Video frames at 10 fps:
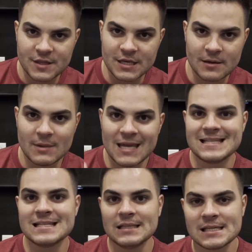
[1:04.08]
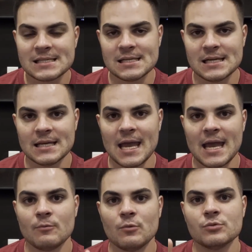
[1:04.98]
them is listening
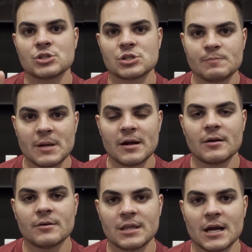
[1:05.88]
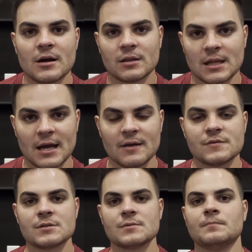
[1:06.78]
and will spare their
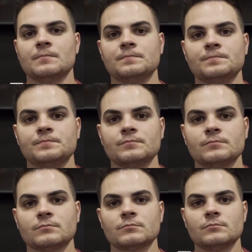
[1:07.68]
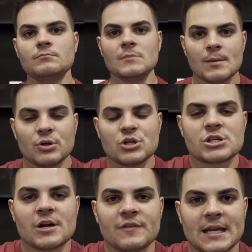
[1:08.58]
lives put
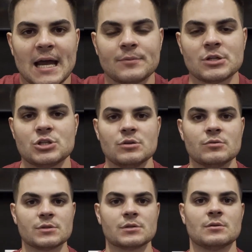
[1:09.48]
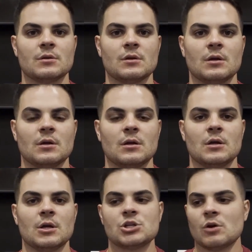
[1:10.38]
yourself in the captain's shoes
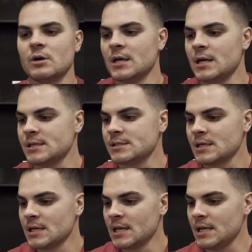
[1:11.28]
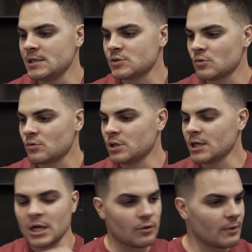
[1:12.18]
so he's he's
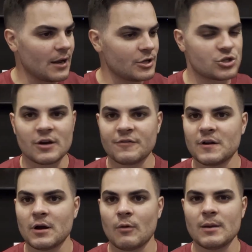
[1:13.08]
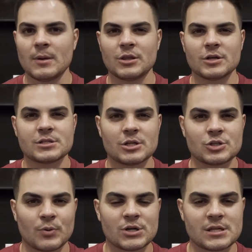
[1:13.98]
looking around he's trying to figure out wait a minute there's there's
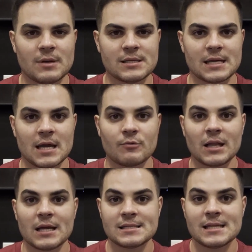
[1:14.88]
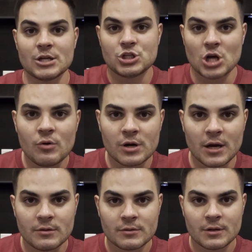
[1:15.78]
a person missing and realizes that
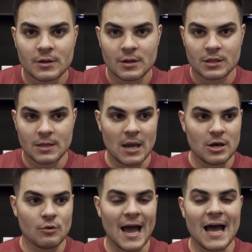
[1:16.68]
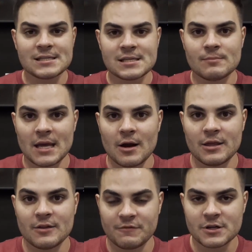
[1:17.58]
jonah the man who has him there
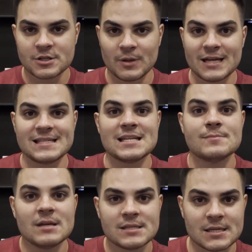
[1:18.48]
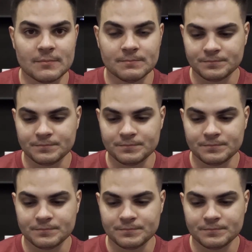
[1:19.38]
in the first place is missing